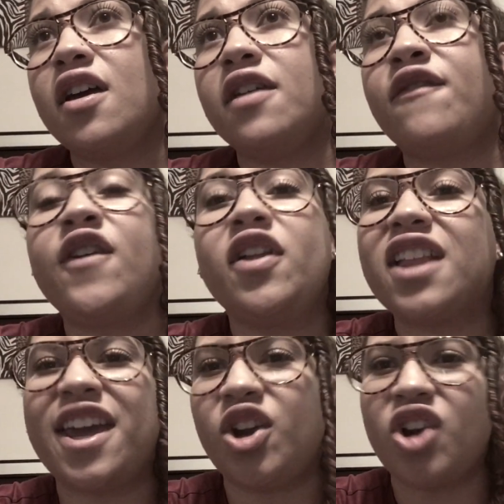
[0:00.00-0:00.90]
feeling
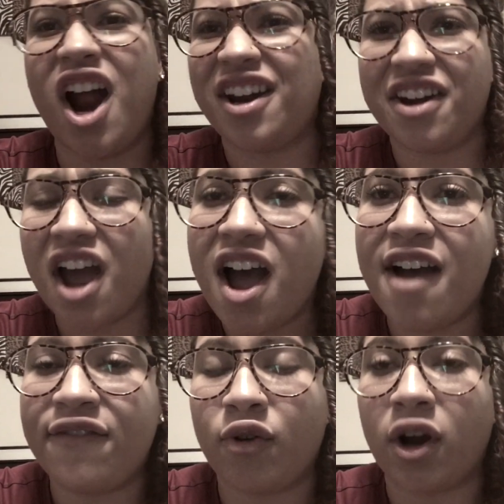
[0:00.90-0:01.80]
like you're not
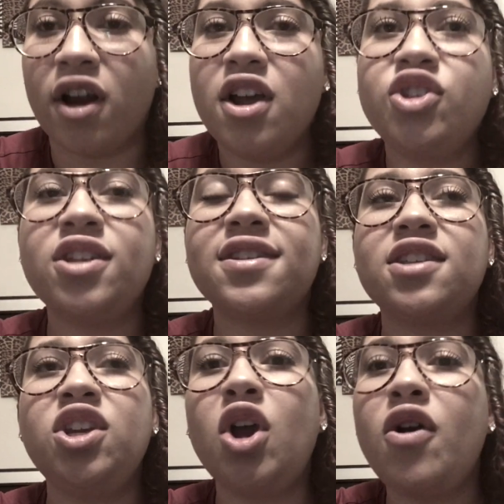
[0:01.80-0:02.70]
enough, or
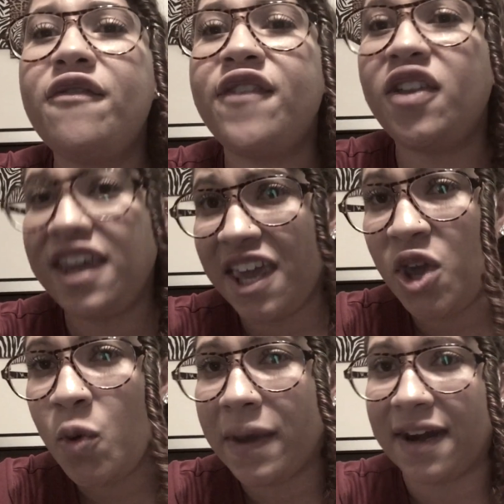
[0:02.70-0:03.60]
just, feeling
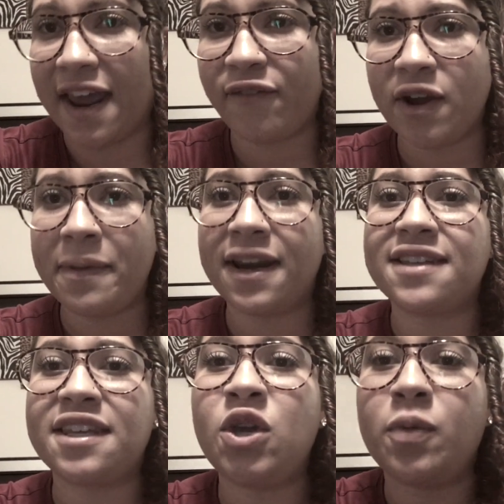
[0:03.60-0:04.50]
human.
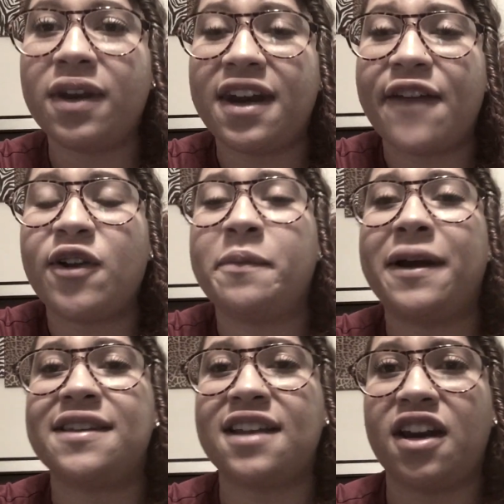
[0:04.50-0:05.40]
Everybody's human, and
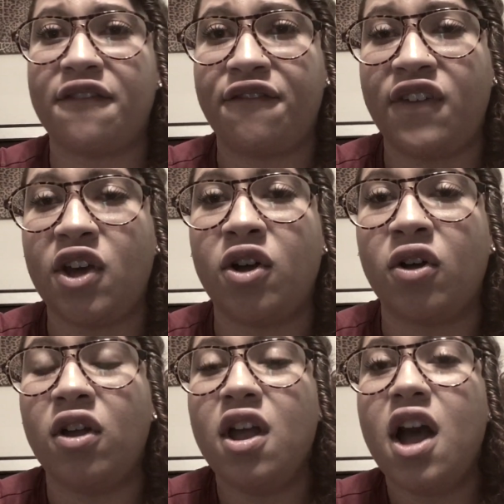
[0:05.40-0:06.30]
everybody's going to
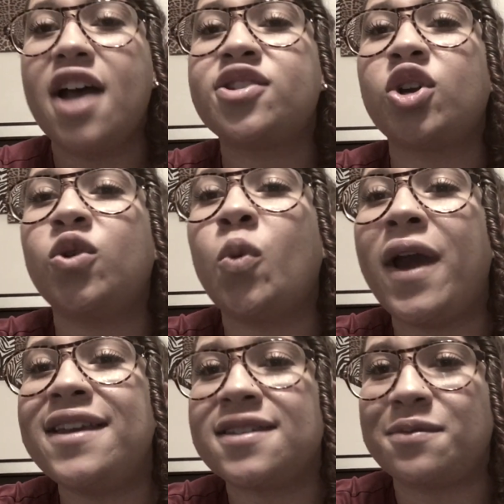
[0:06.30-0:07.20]
feel a certain
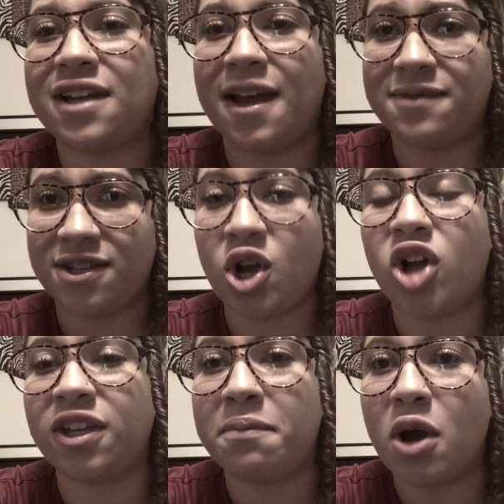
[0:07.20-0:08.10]
way sometimes. It's
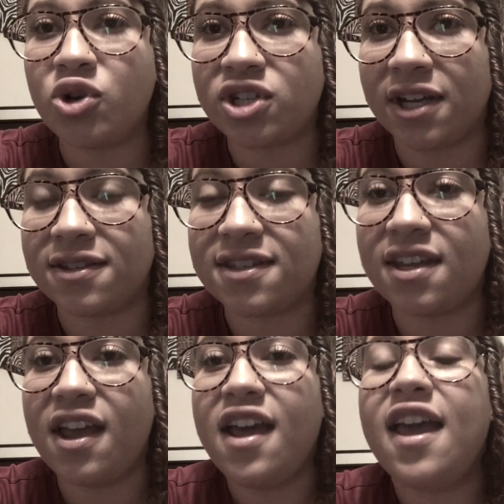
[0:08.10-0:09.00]
called emotions.
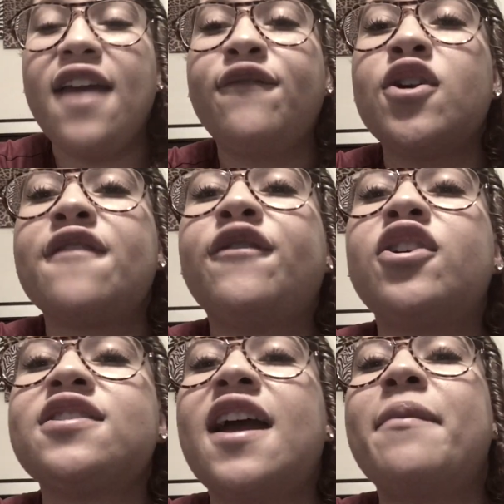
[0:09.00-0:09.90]
And for the
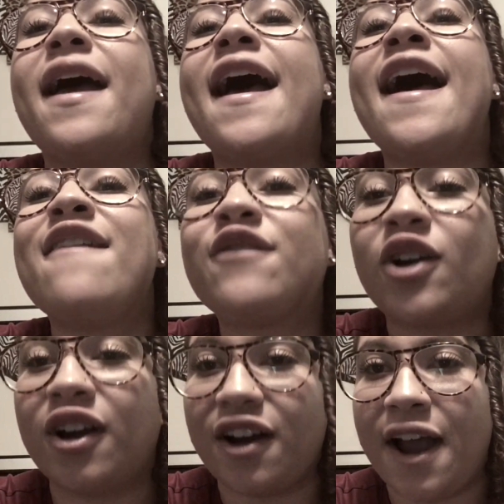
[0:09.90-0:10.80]
first time
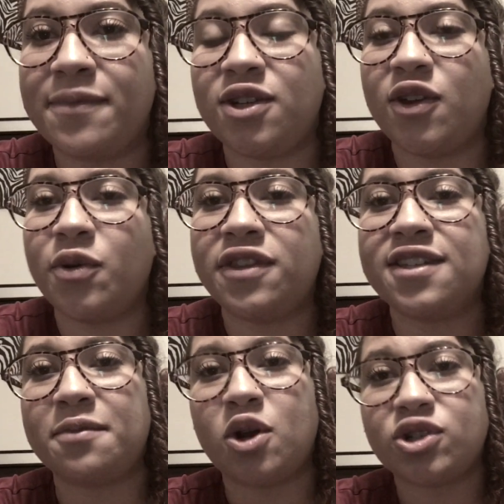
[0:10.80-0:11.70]
ever, I'm dealing with
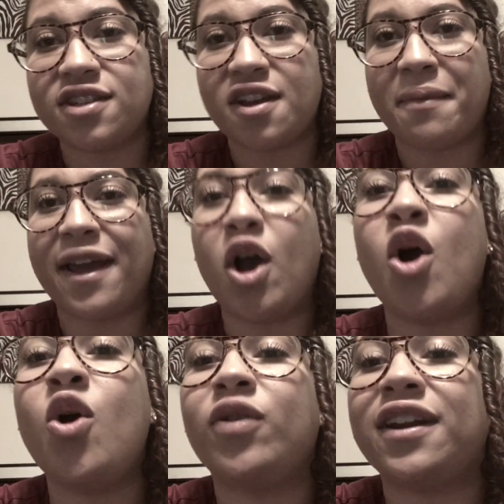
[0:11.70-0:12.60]
these emotions on my
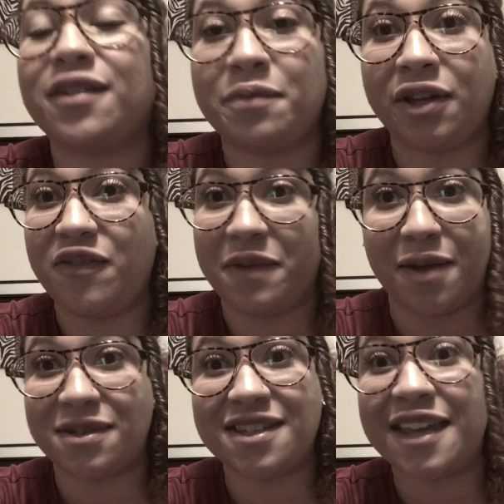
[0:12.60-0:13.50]
own, and believe me,
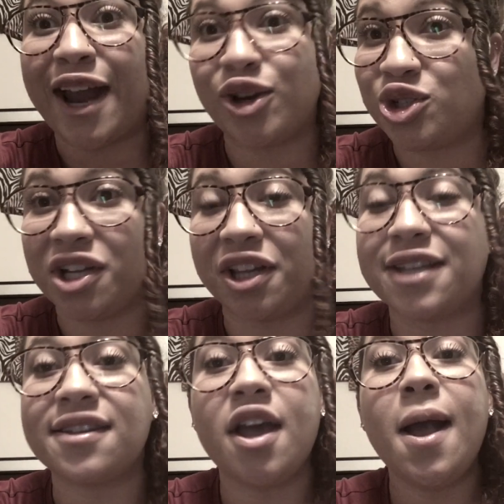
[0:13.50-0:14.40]
I'm scared
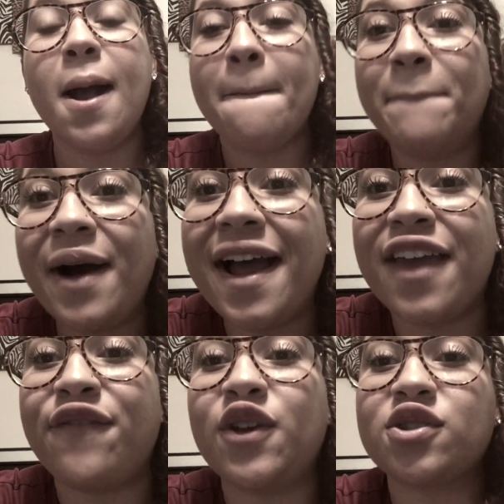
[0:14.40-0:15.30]
shitless. But
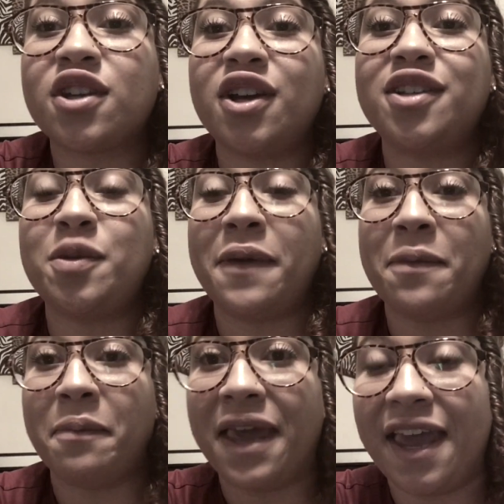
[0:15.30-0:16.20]
it feels good to be
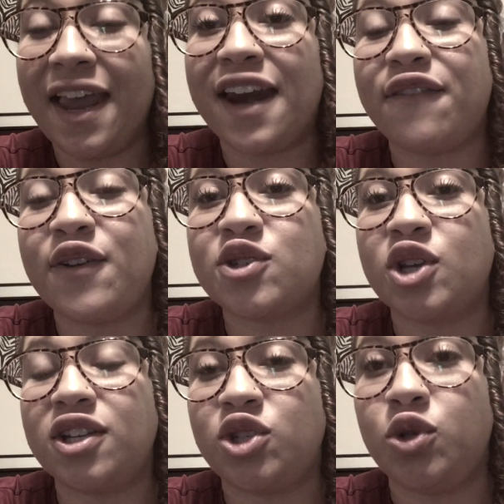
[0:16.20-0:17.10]
me, and it feels
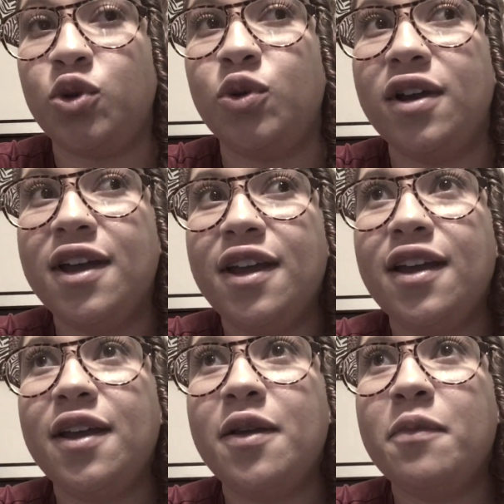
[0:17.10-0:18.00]
good to
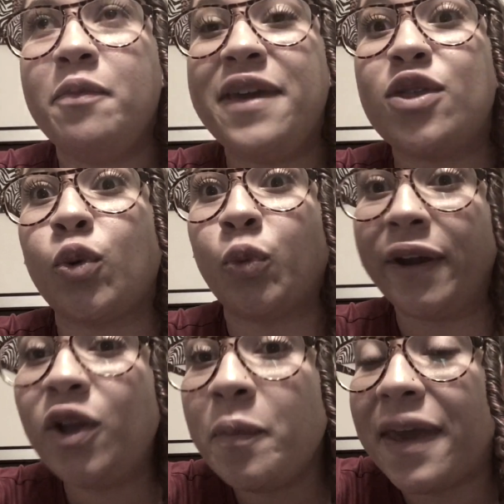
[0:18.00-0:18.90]
be the
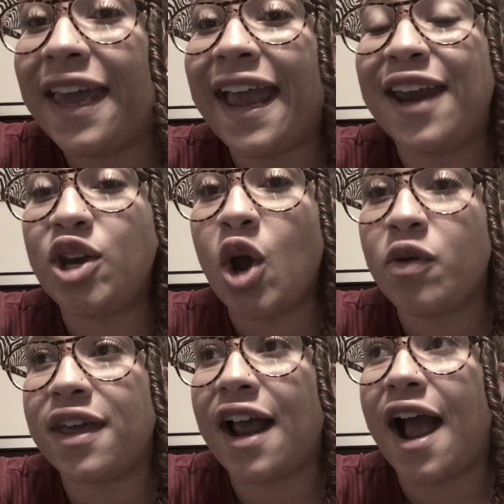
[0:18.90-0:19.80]
real me and
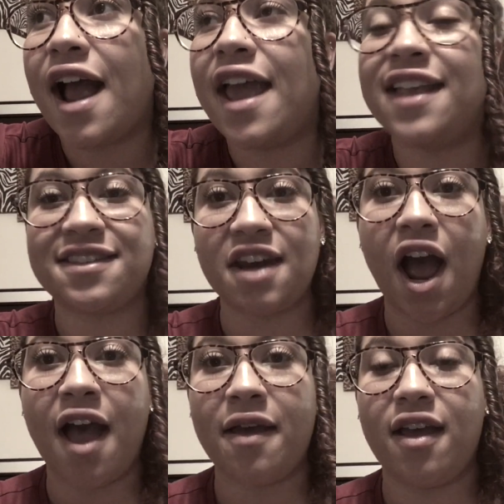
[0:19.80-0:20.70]
know that it's
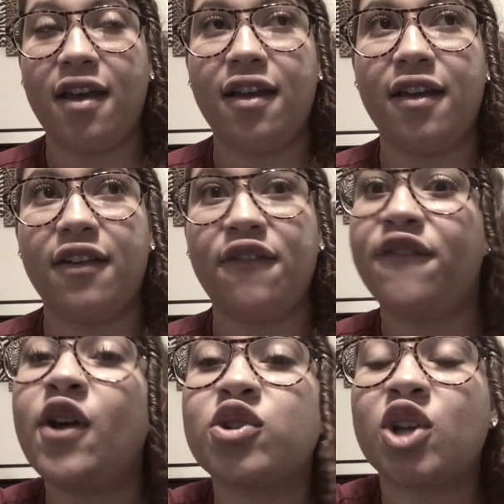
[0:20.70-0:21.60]
not
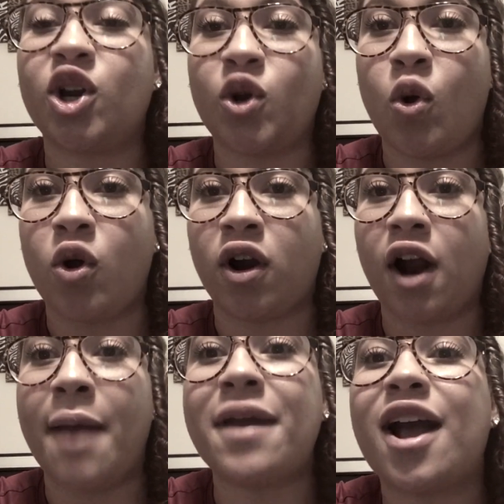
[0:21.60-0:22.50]
filtered,
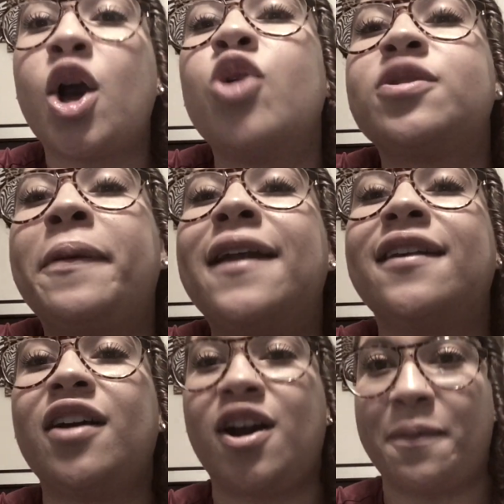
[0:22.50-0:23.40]
or I'm not
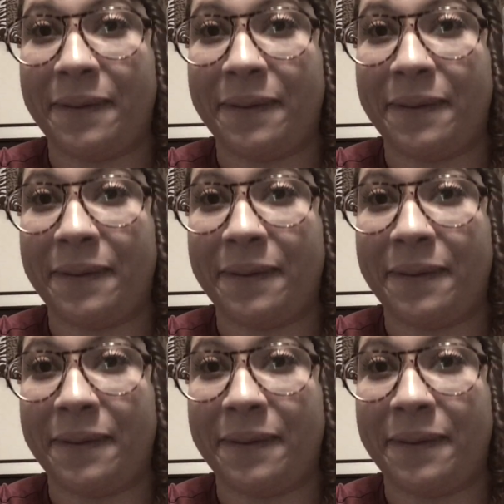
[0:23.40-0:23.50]
codependent on a